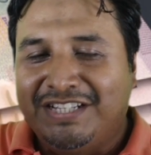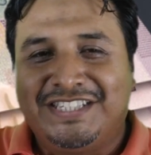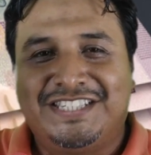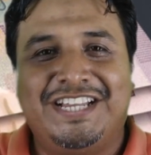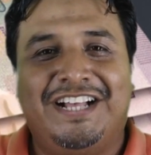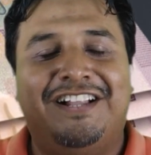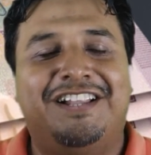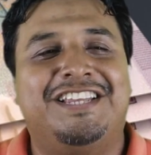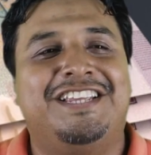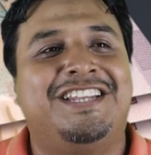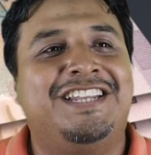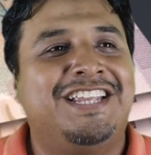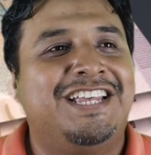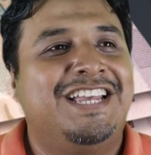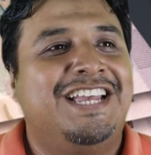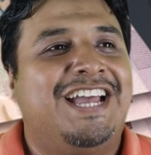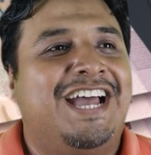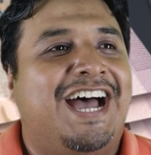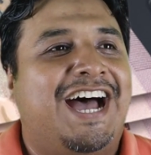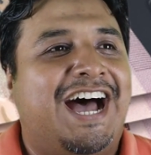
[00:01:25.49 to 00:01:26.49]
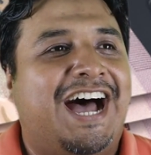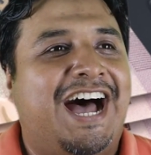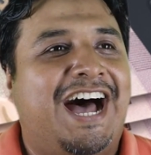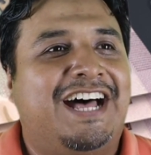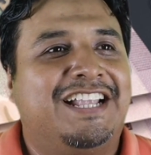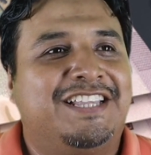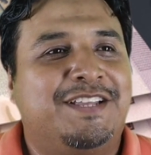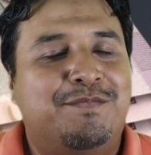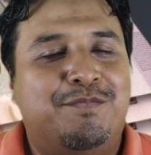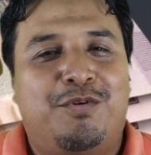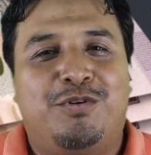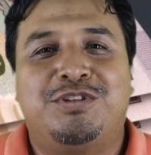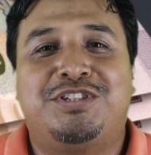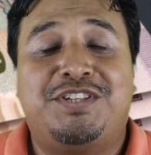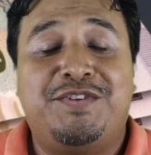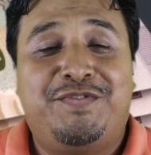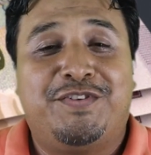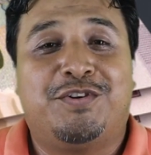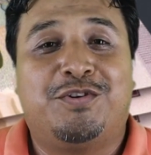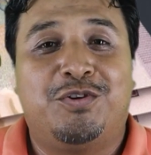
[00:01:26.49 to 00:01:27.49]
tell him uh, the
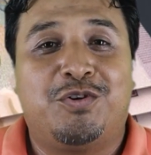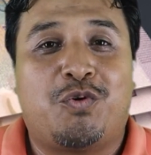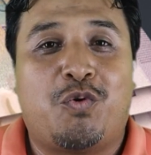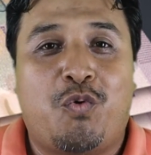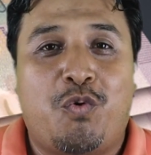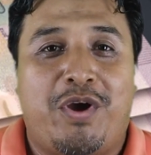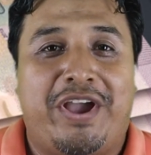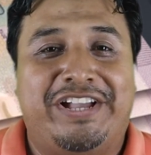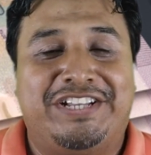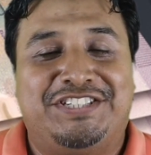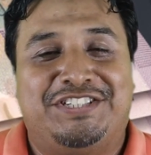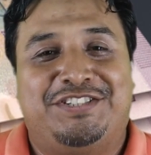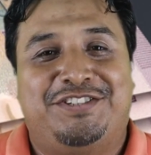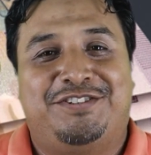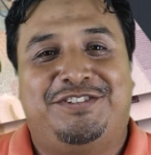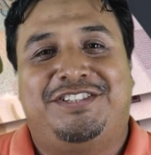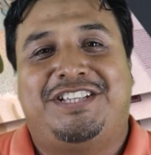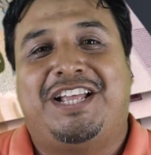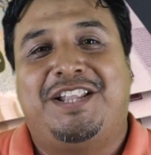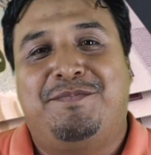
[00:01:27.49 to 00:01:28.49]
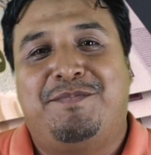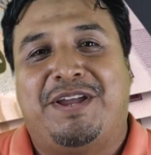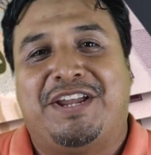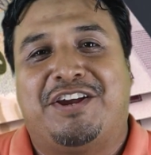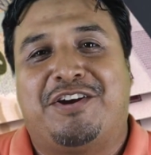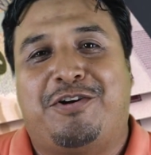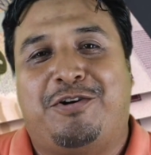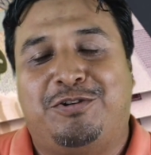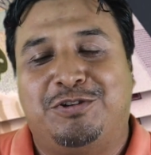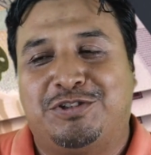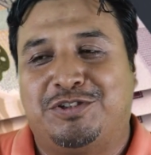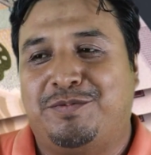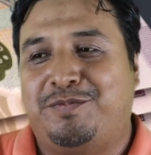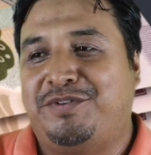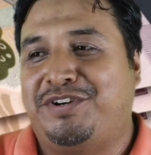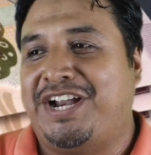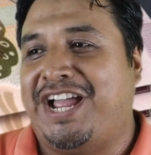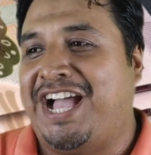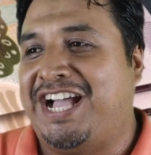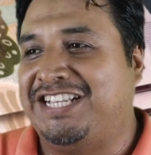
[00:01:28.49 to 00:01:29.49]
most difficult question that my
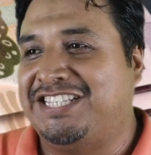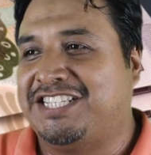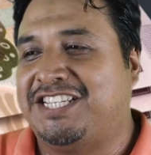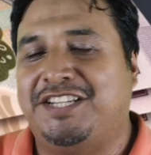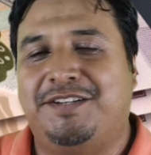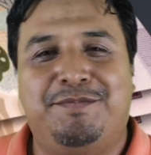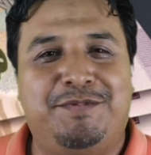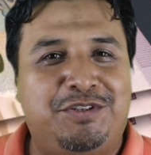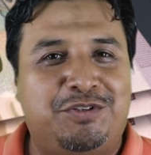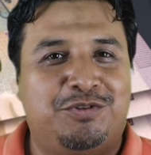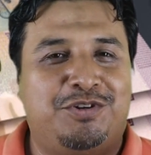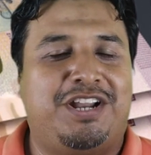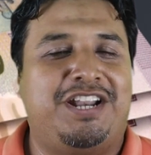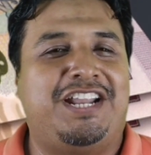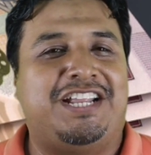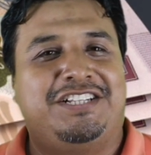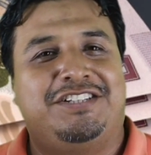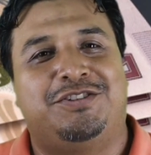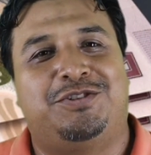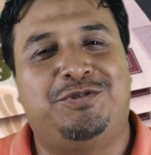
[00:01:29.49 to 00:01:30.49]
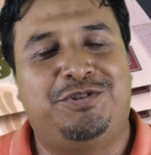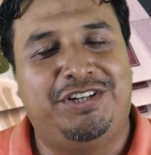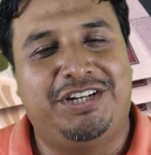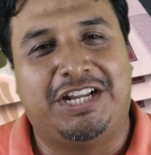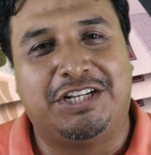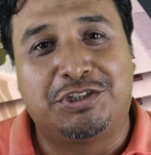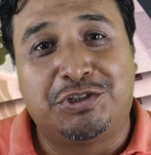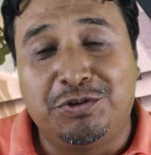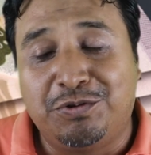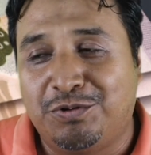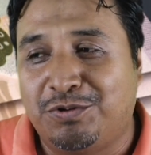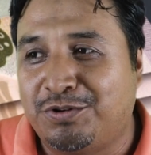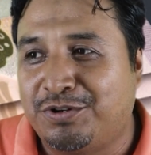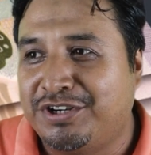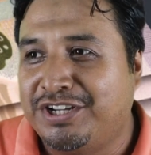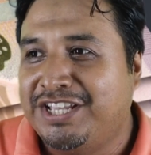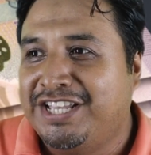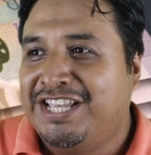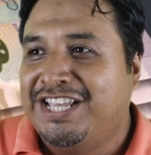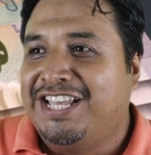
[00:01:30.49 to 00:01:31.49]
customer asking me during a, during a tour.